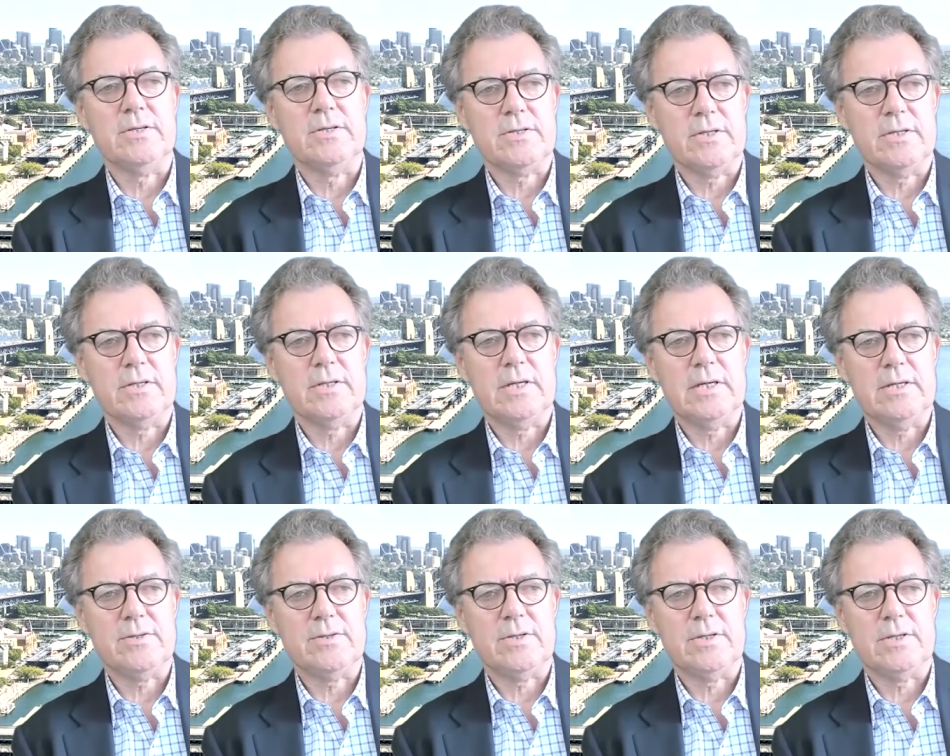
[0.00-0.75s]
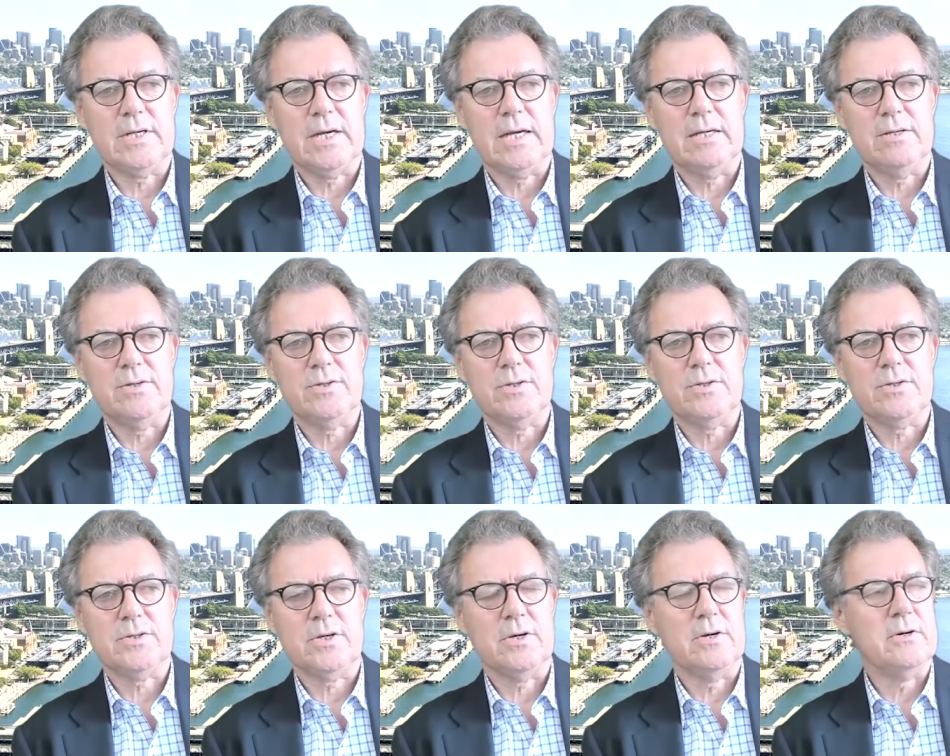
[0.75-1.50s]
is the is the danger.
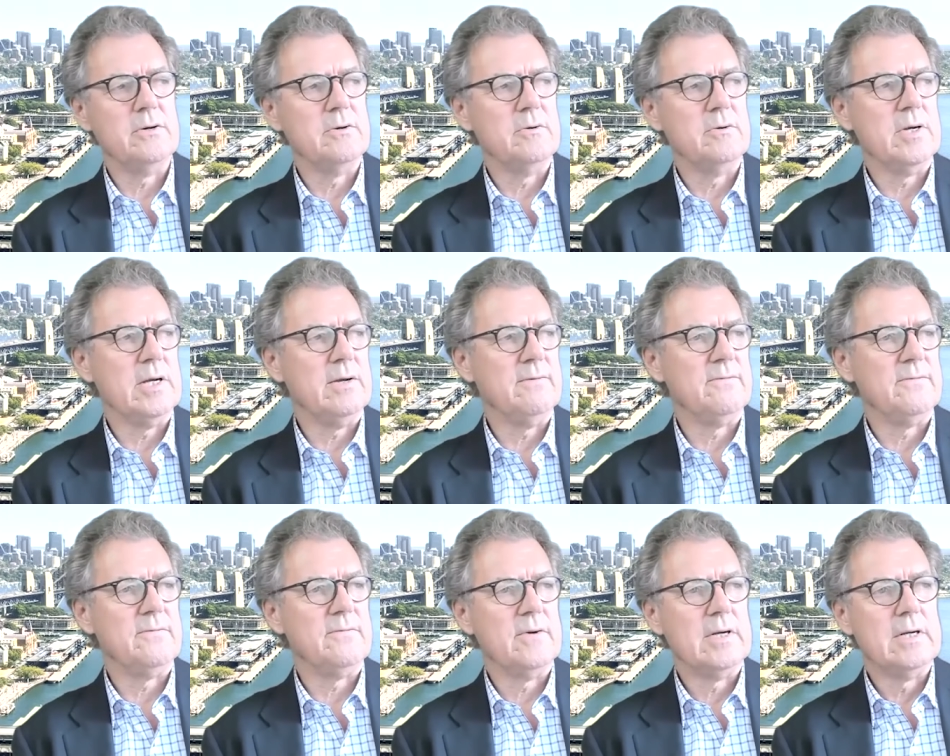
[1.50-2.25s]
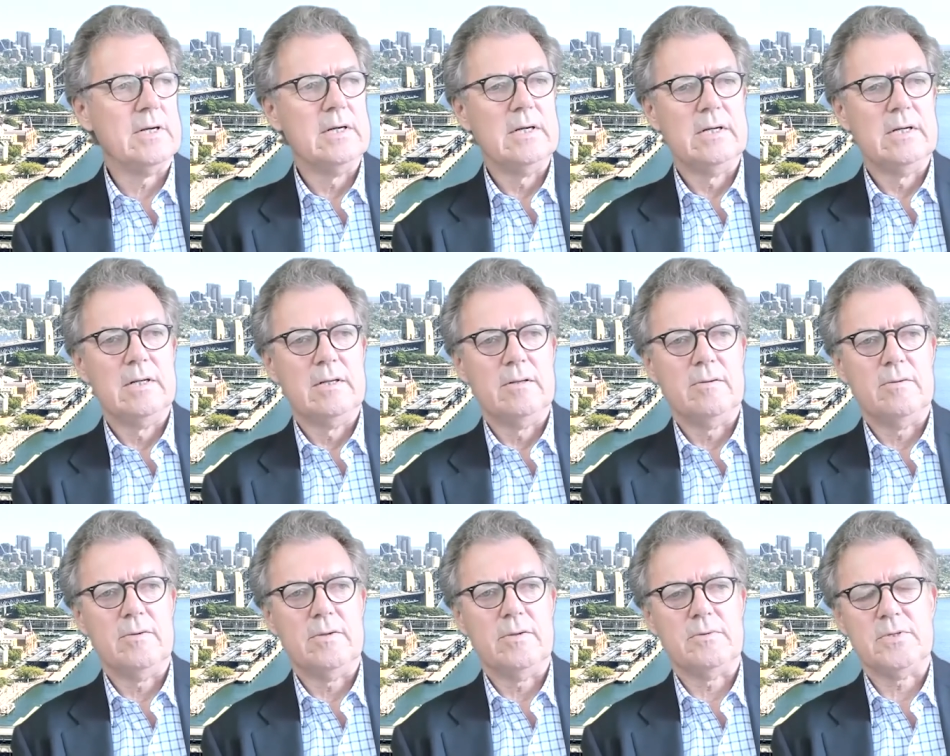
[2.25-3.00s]
So if
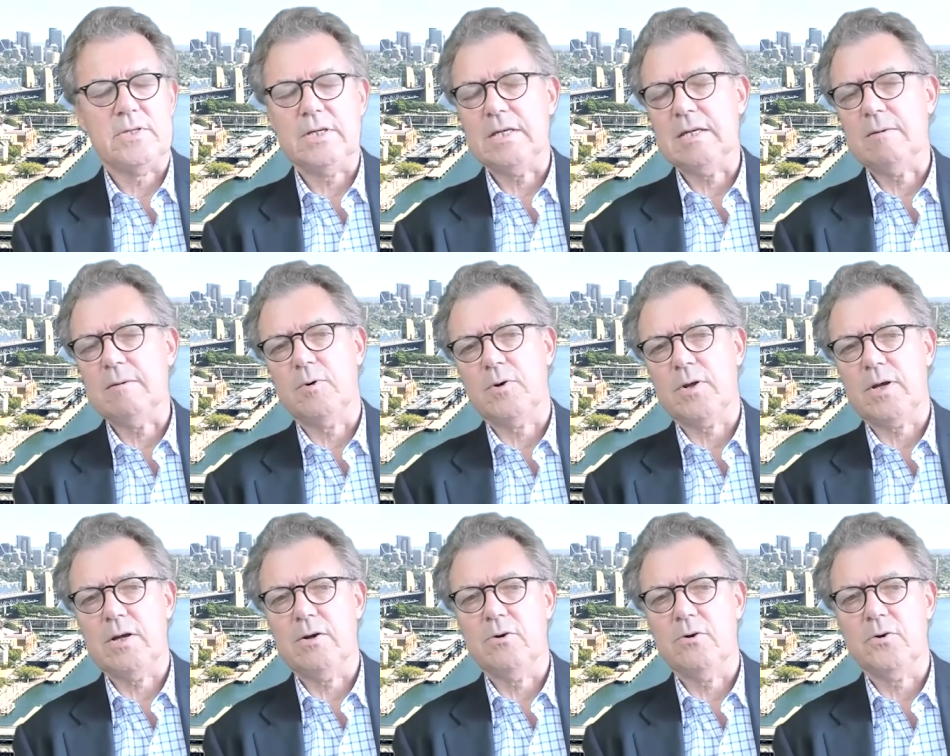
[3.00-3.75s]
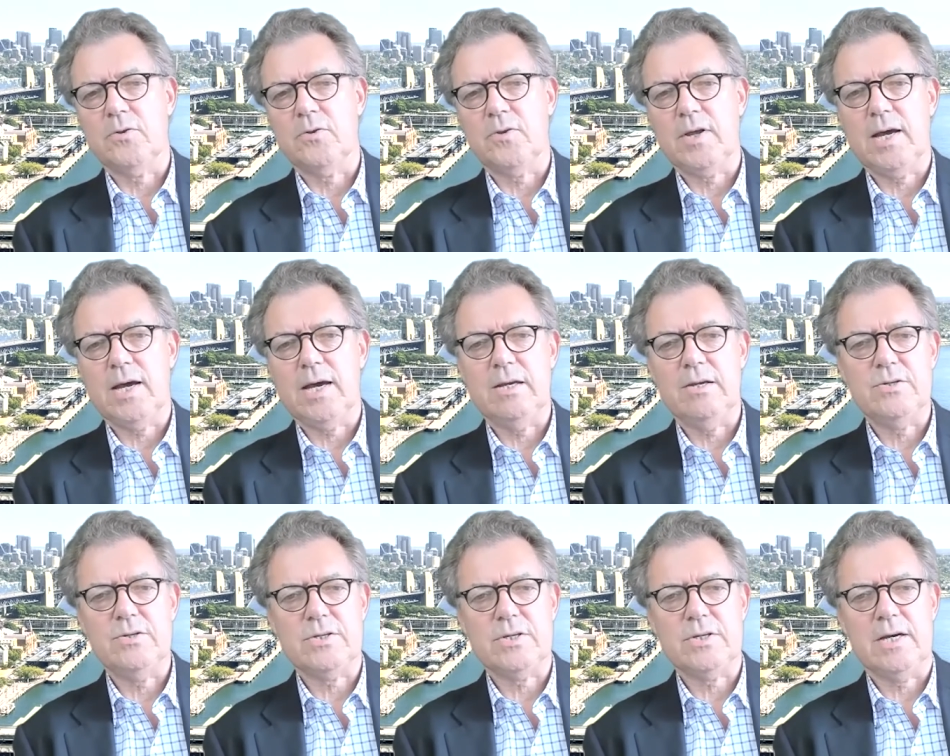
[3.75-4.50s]
the Sydney Morning Herald and the
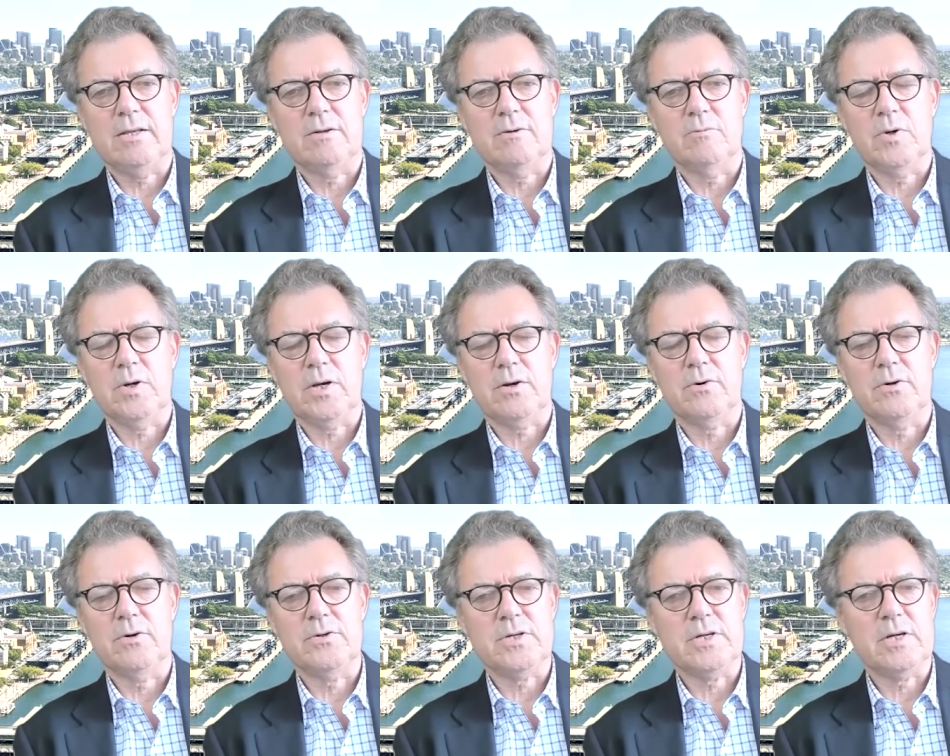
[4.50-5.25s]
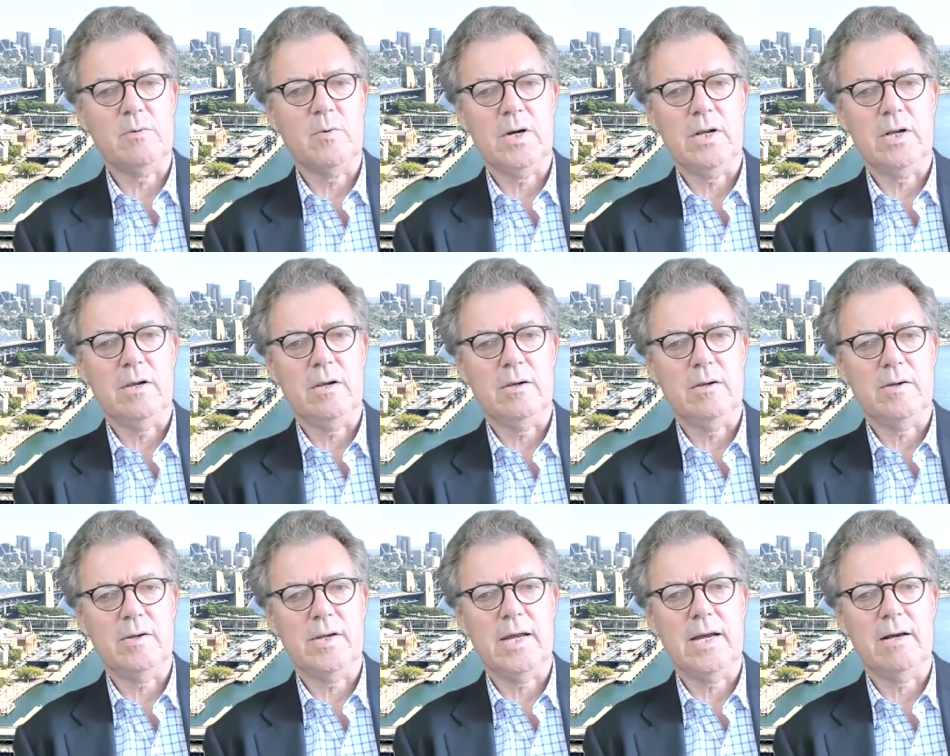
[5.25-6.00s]
Age say that we're cruising
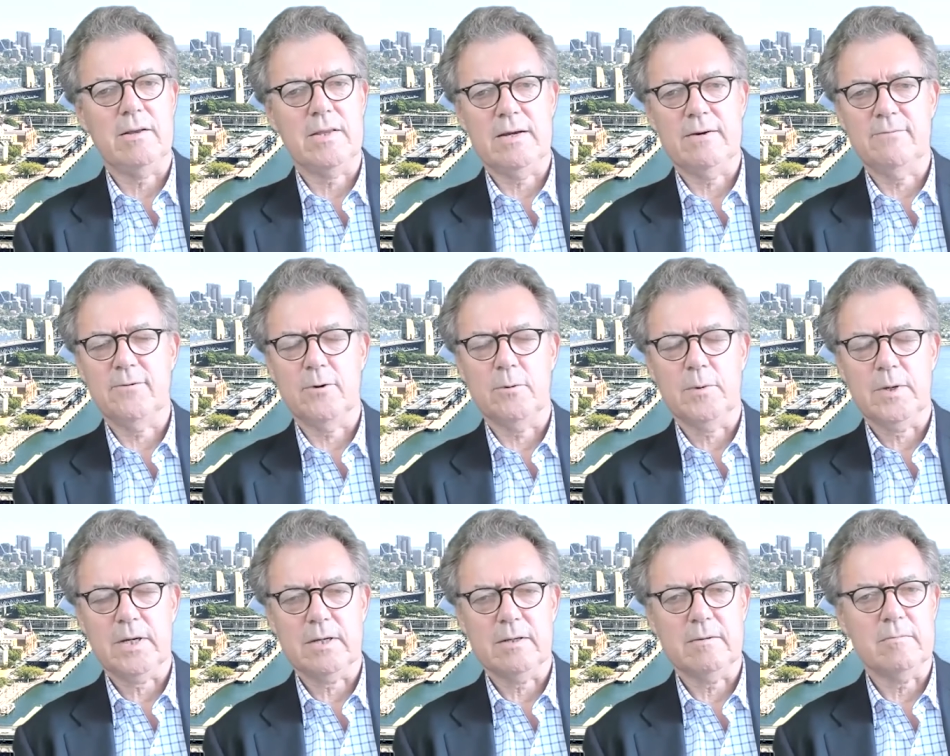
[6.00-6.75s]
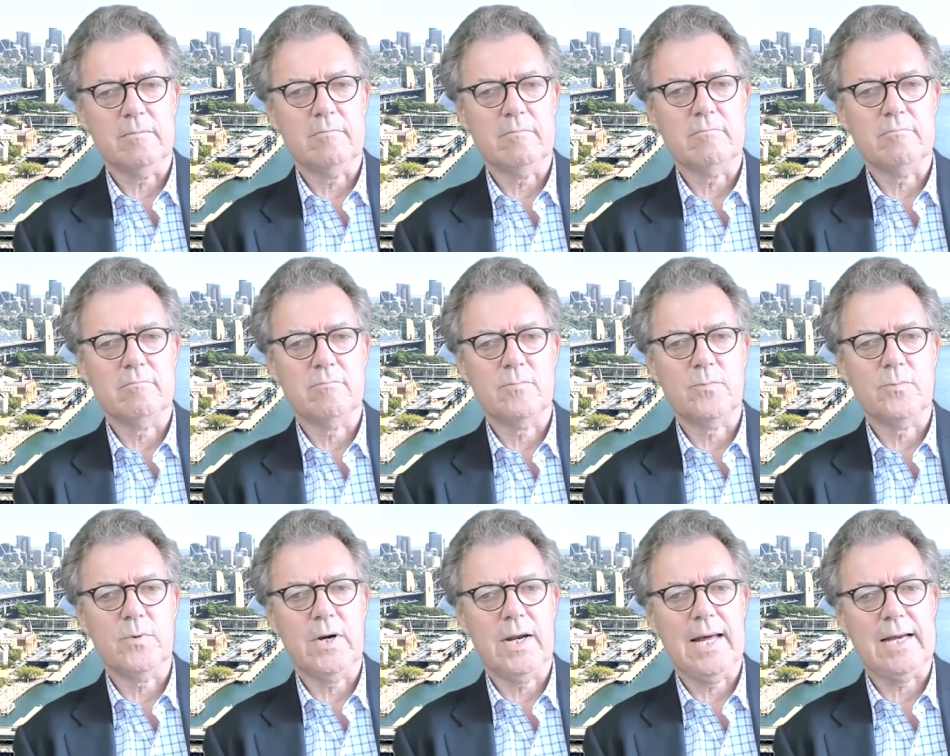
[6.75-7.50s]
well now, therefore we can
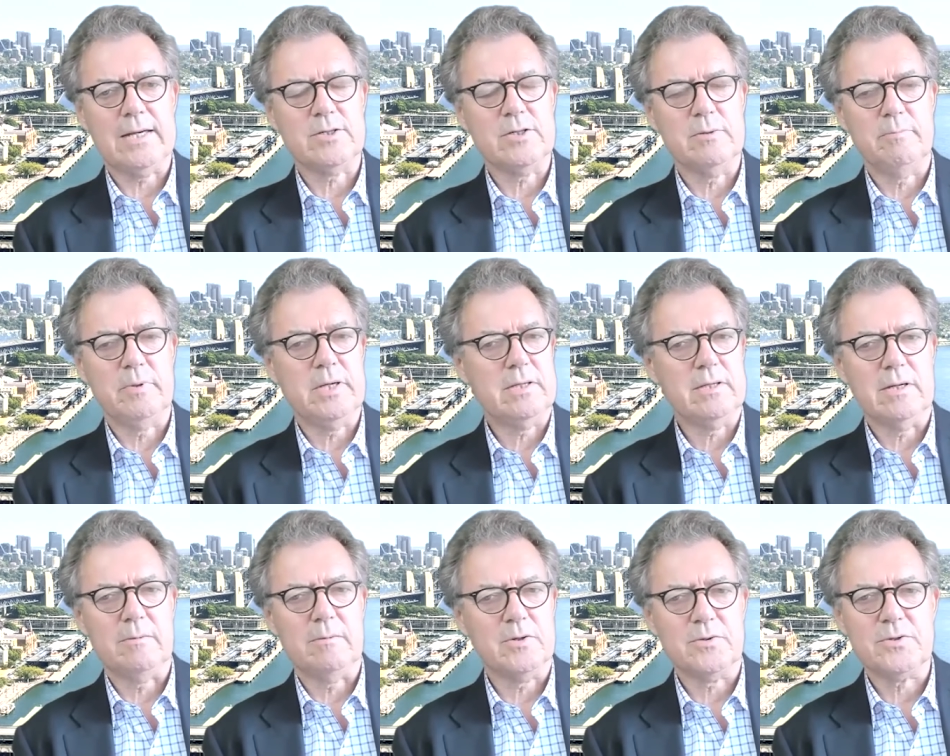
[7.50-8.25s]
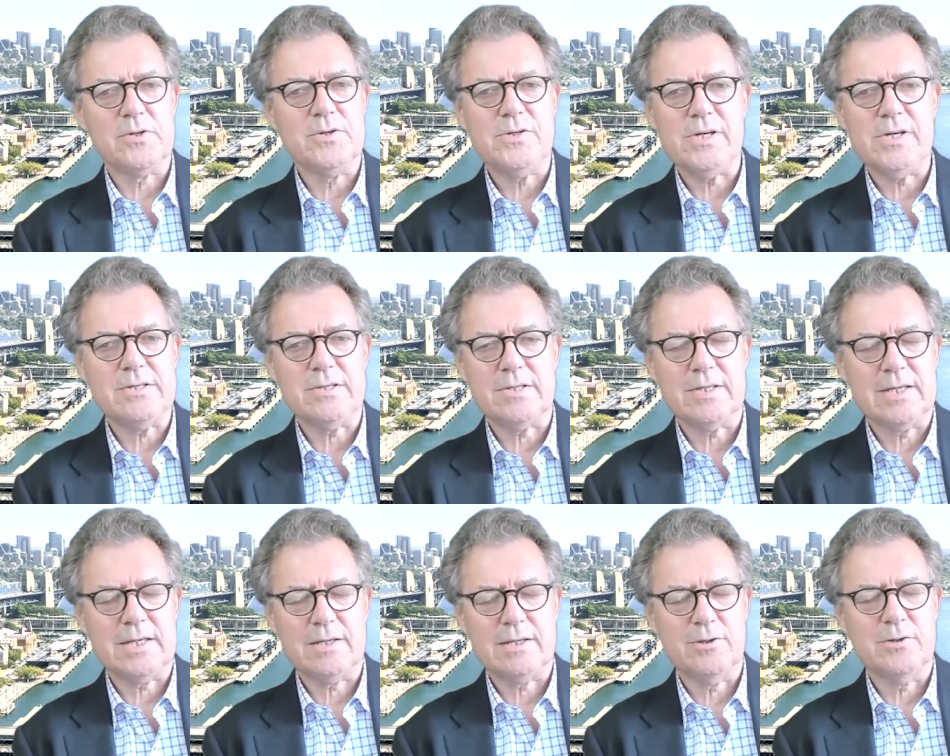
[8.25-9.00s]
relax a bit, and I'm not
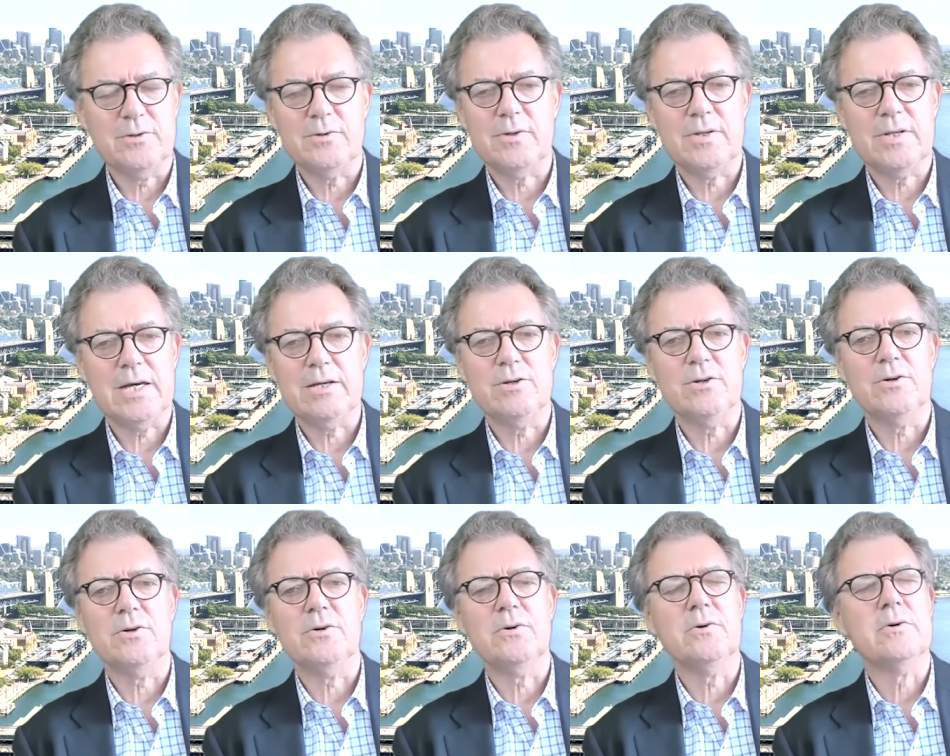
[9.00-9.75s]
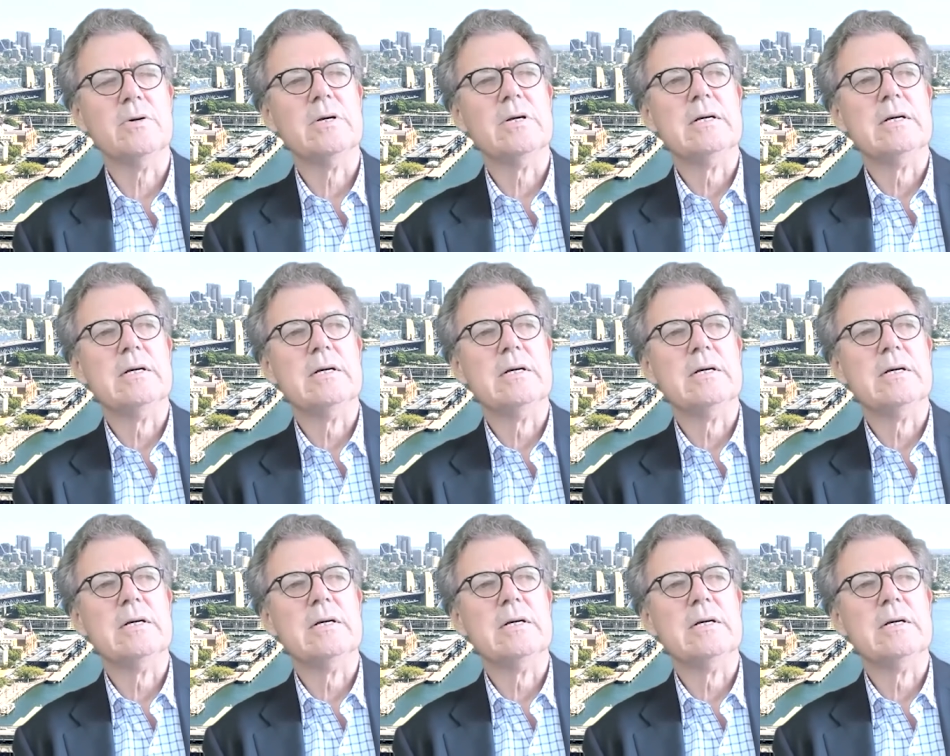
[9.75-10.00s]
suggesting that they do,